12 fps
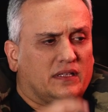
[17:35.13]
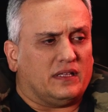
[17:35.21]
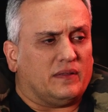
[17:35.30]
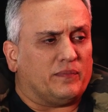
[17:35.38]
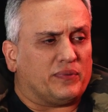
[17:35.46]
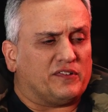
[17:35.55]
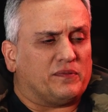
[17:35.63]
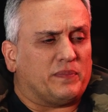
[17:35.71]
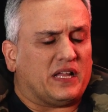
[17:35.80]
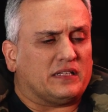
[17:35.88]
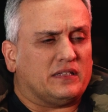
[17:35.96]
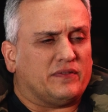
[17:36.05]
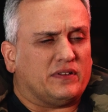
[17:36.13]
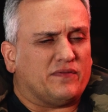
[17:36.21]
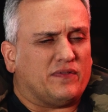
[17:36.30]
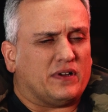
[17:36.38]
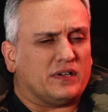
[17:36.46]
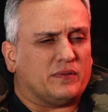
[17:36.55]
um, perspective and
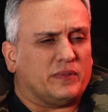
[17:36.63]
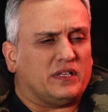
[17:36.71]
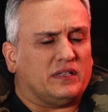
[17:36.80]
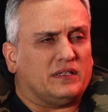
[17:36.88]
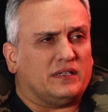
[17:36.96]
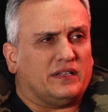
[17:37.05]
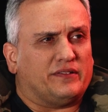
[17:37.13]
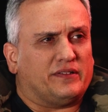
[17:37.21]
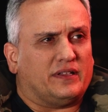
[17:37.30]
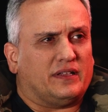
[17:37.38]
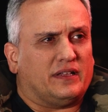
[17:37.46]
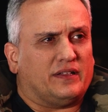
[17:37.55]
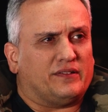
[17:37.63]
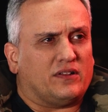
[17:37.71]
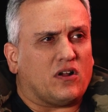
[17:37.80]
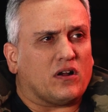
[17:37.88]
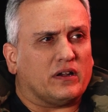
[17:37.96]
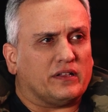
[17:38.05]
environment as, as
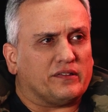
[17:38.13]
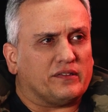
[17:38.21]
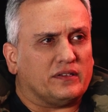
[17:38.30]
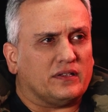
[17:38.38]
an artist.